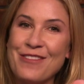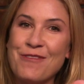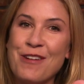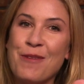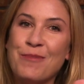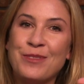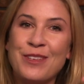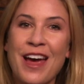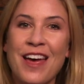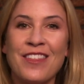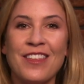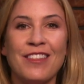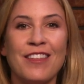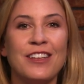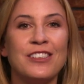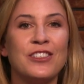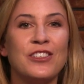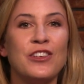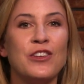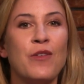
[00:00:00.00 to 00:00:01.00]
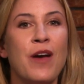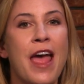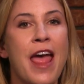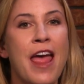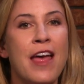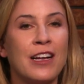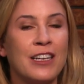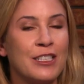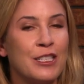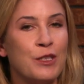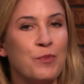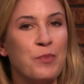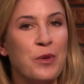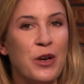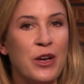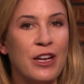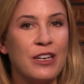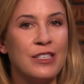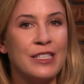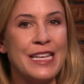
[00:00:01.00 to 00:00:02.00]
The website that lets you
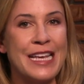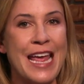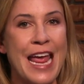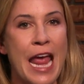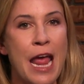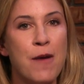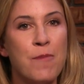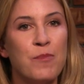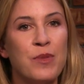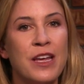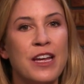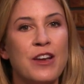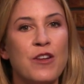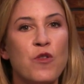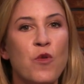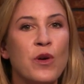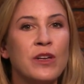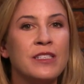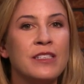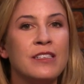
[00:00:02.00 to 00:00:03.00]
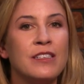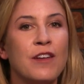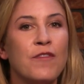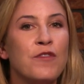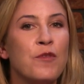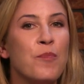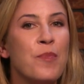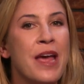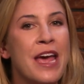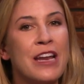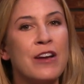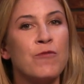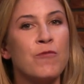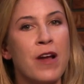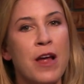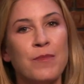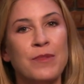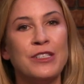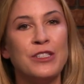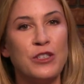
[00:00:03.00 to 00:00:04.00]
experience the ambient noises of the
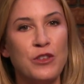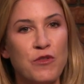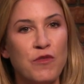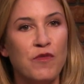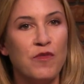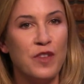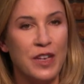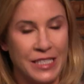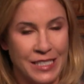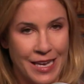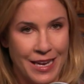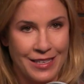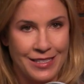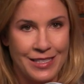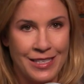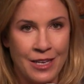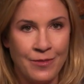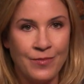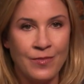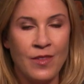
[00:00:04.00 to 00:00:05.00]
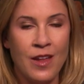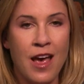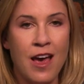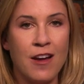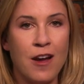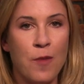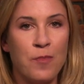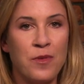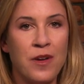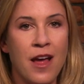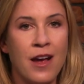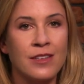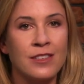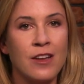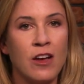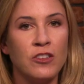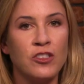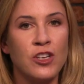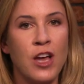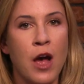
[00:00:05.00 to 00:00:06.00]
panoramas you visit. And up next,
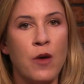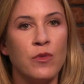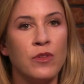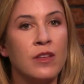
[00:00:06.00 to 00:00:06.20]
I'll chat